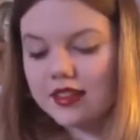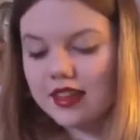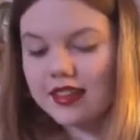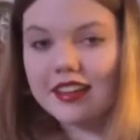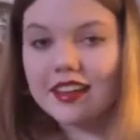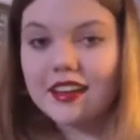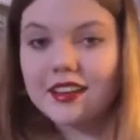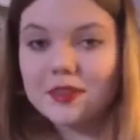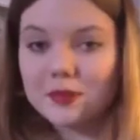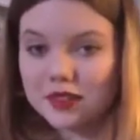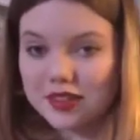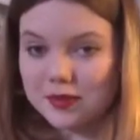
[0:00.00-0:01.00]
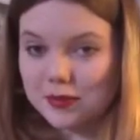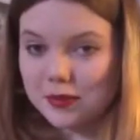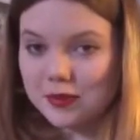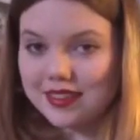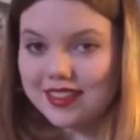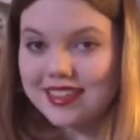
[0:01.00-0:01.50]
And the last book I
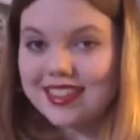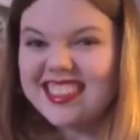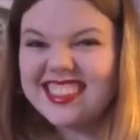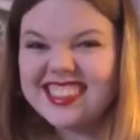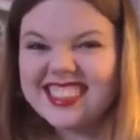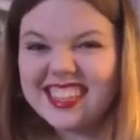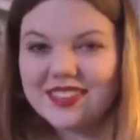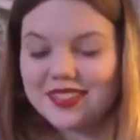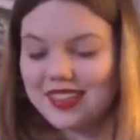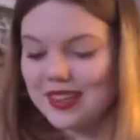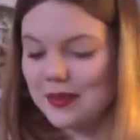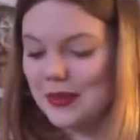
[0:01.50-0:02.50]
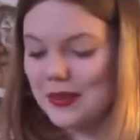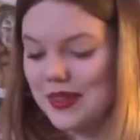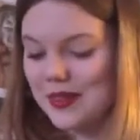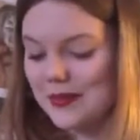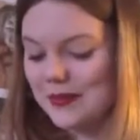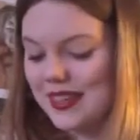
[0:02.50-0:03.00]
bought, definitely
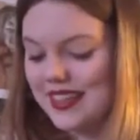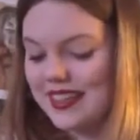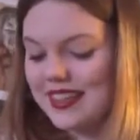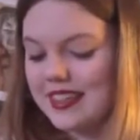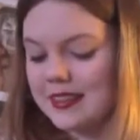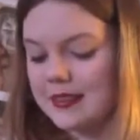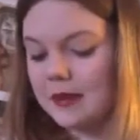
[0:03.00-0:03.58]
worth a read. It's